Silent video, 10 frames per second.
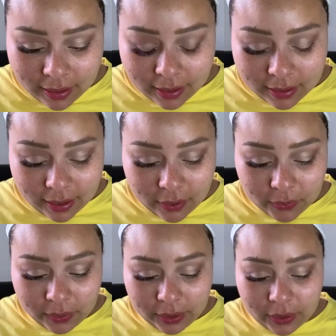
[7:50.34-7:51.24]
And I
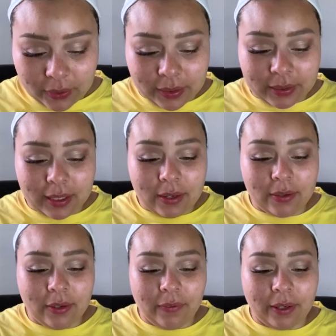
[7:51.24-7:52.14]
only noticed, I don't
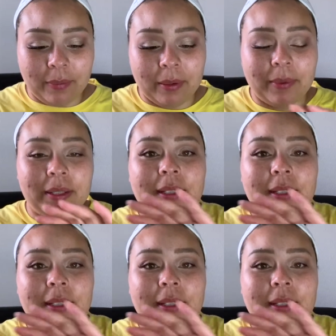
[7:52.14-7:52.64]
know if you're going to be able to